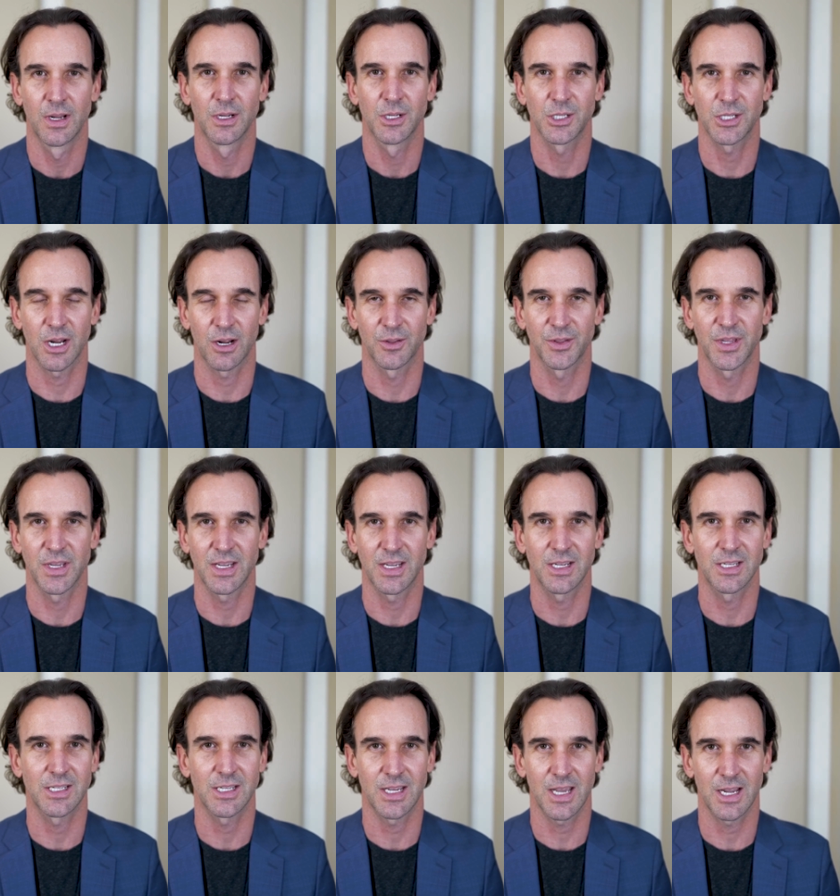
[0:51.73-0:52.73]

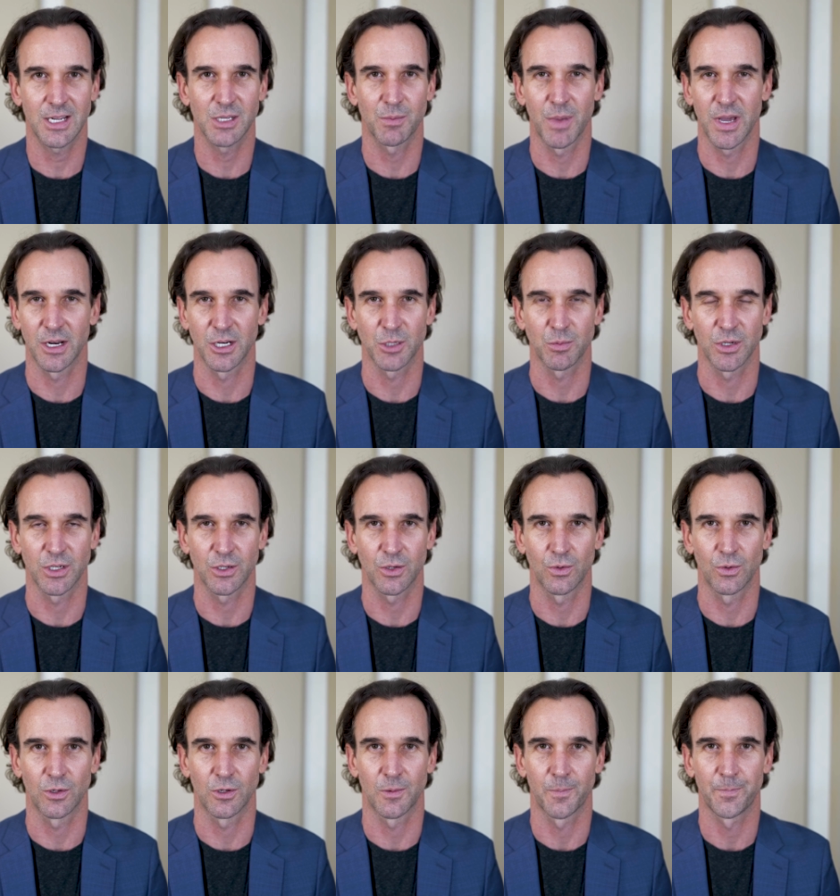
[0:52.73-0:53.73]
SoundThinking's case management
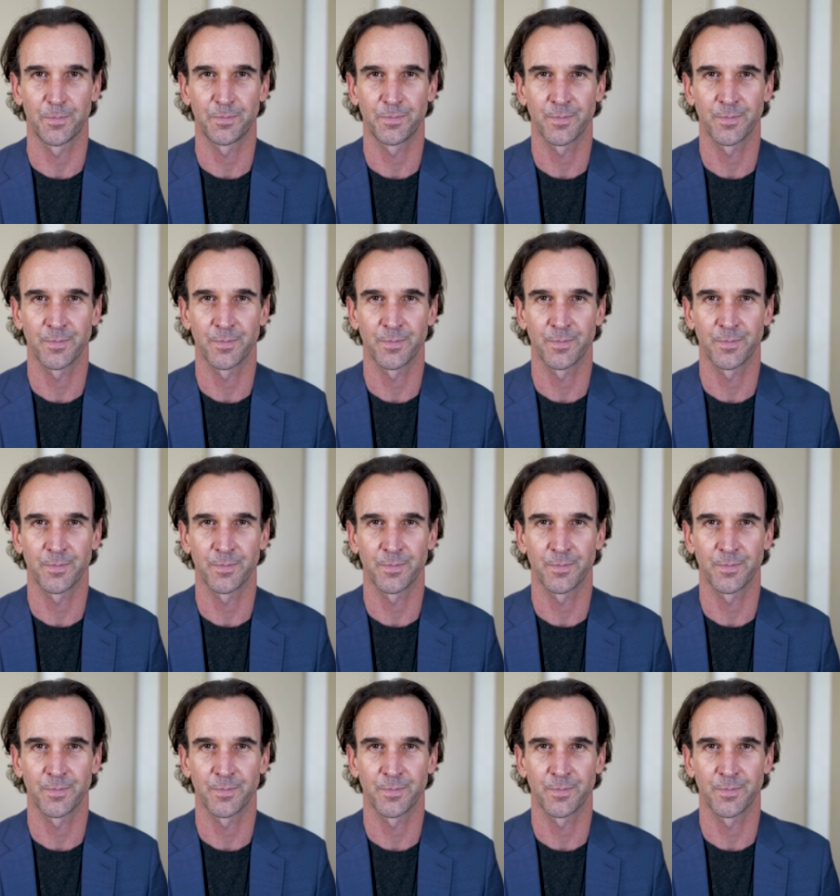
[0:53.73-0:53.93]
tool.